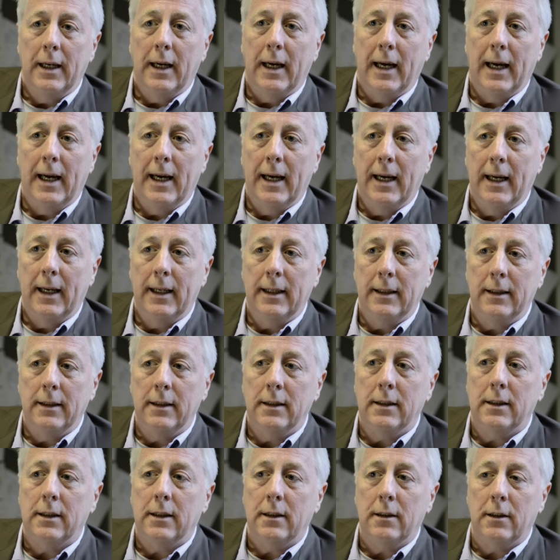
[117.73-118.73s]

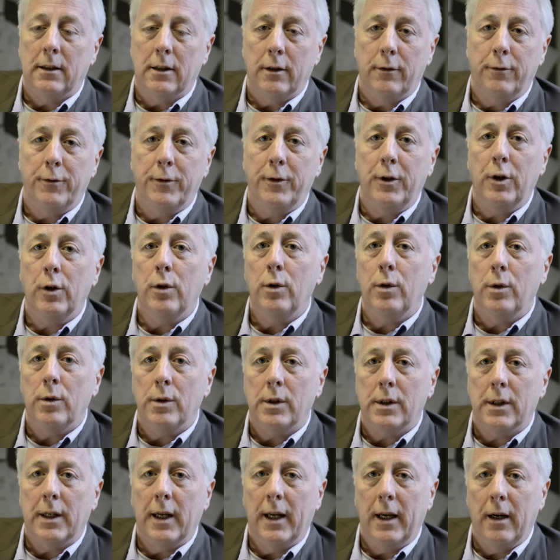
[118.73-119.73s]
and
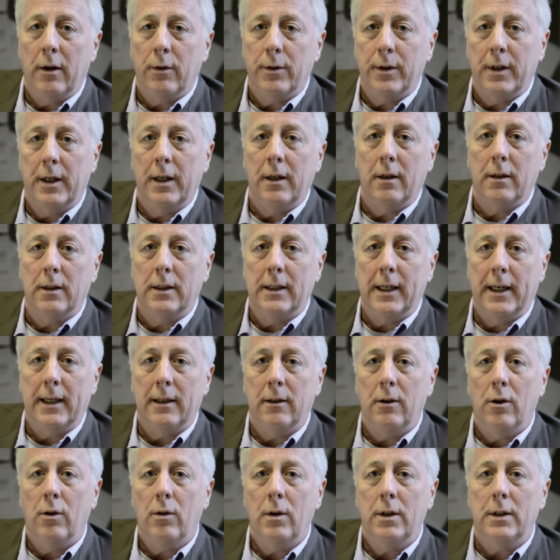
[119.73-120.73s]
diffused healthcare
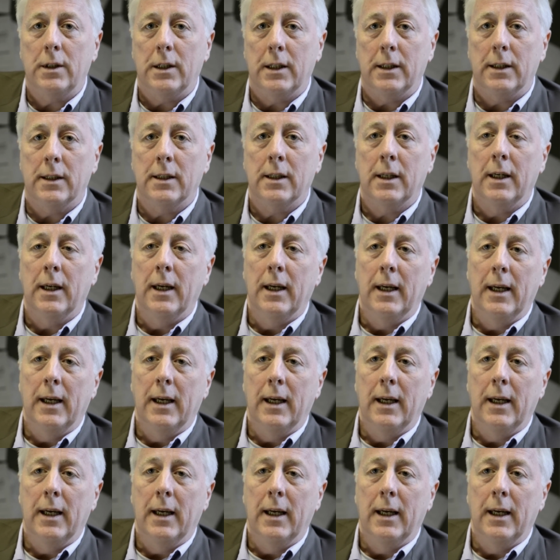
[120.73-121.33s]
technologies.